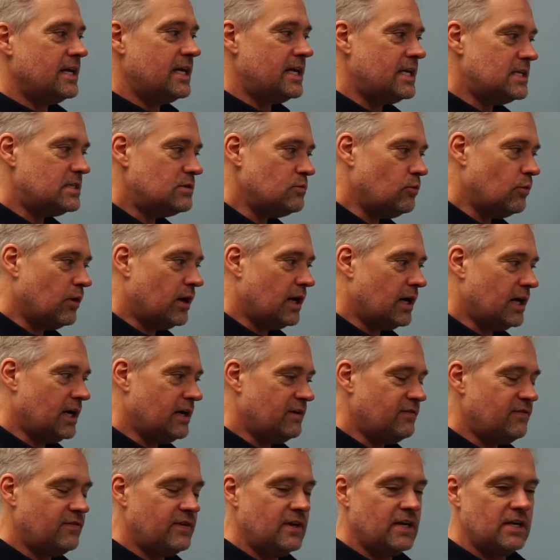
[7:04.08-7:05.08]
his
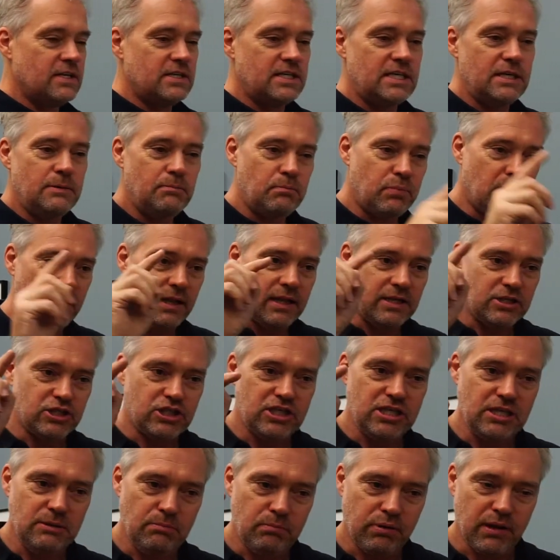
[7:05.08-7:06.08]
wife. She
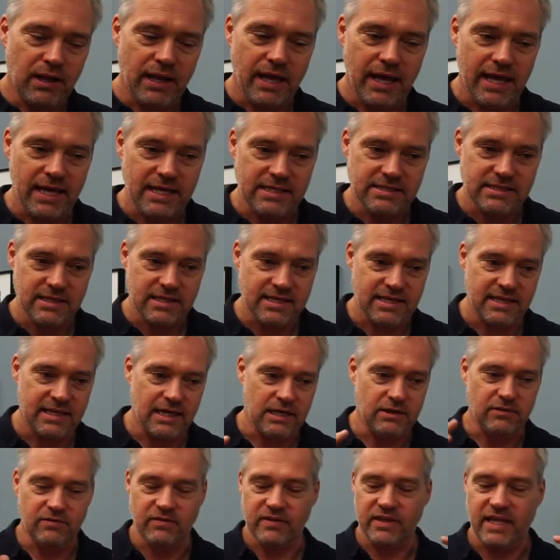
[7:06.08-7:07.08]
plays a
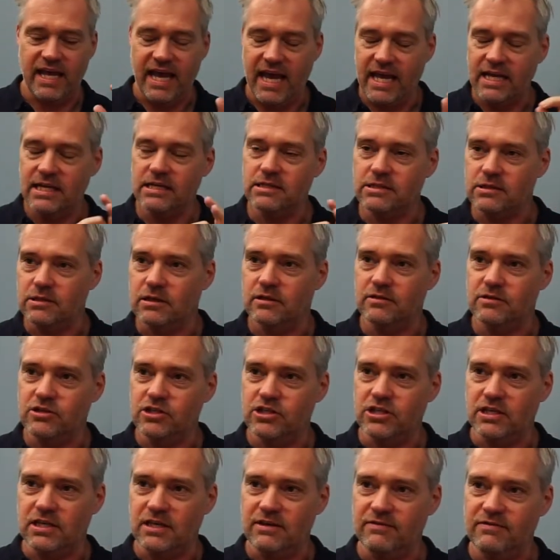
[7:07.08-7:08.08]
kind of an
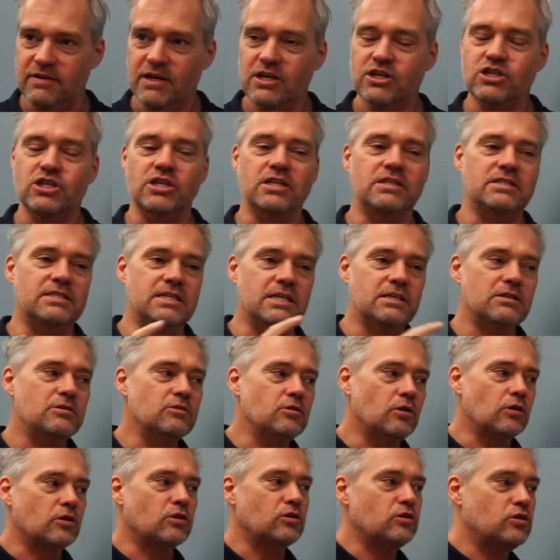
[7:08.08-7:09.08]
editor-in-chief. She did
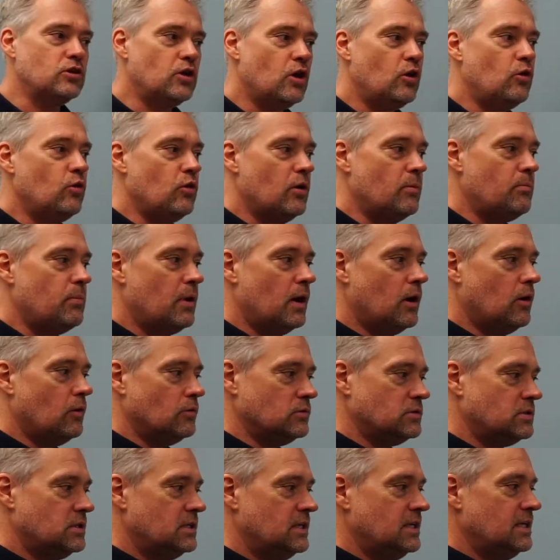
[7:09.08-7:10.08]
not know
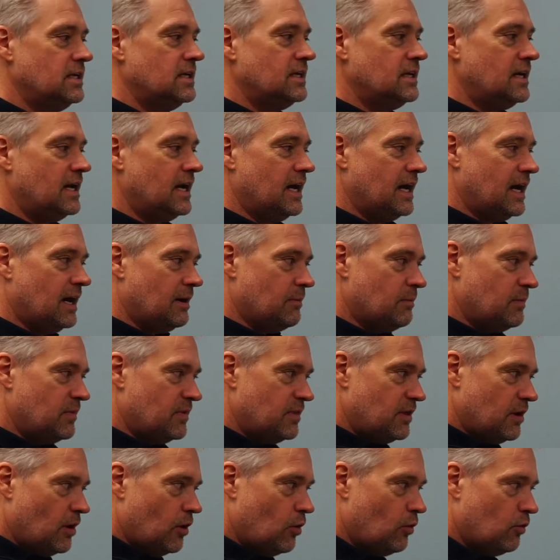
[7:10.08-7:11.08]
about
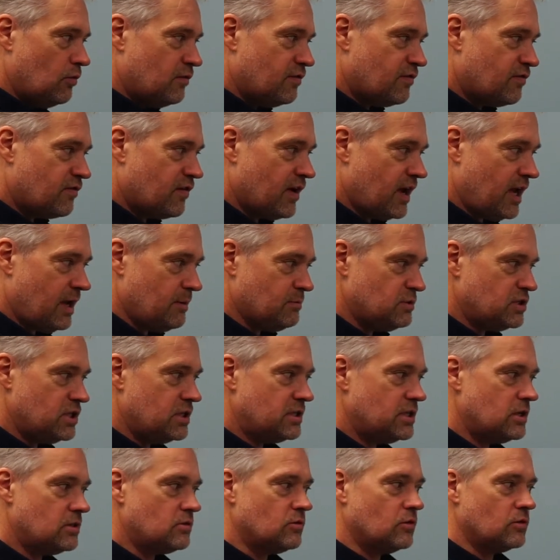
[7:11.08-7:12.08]
the whole frame. She
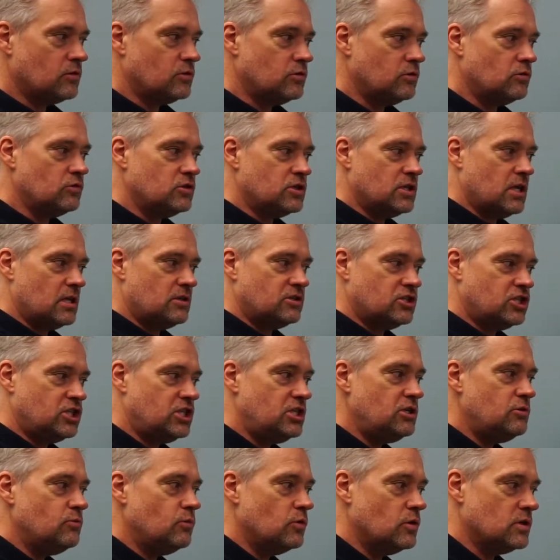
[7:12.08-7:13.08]
did not know that
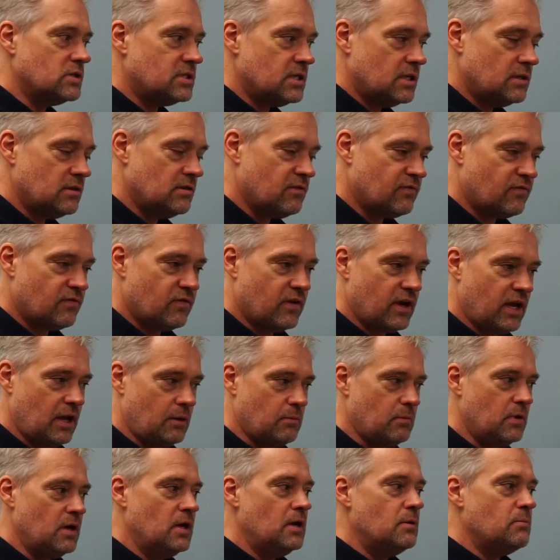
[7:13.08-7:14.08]
she was in the
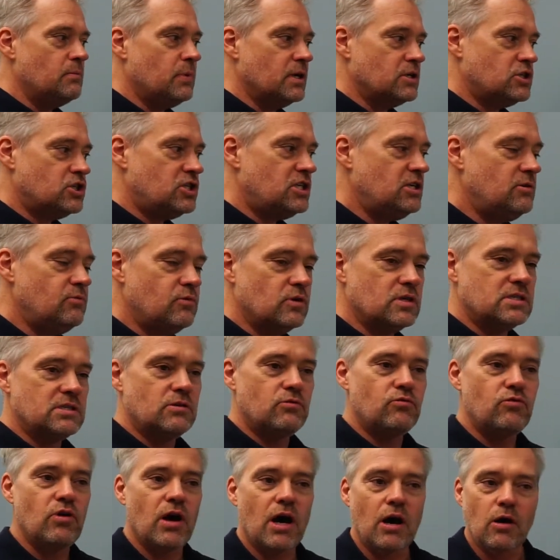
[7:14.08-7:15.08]
frame, but she was
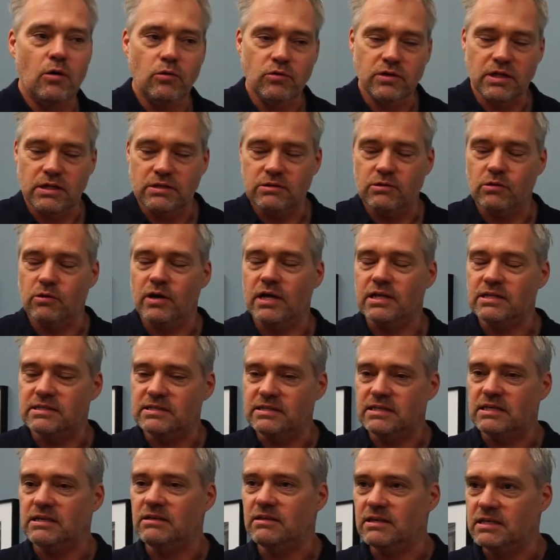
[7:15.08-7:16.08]
around, and you can
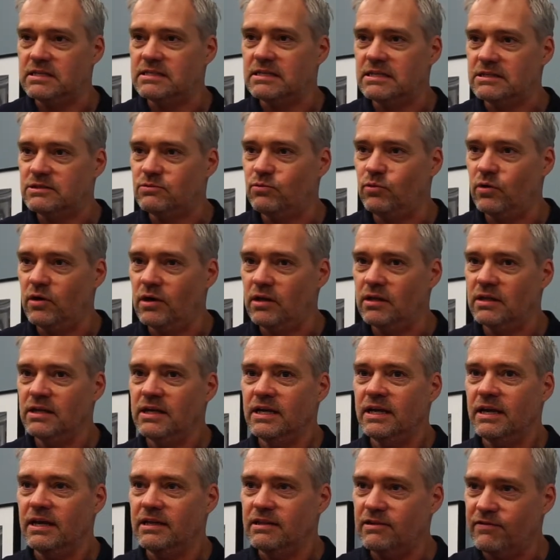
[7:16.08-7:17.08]
see this as well
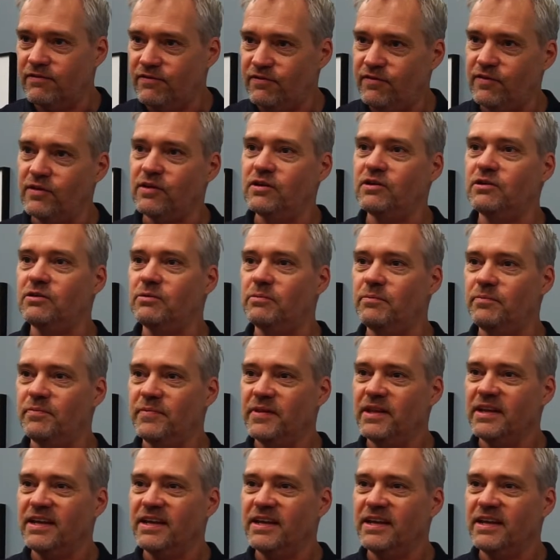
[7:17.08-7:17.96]
in the film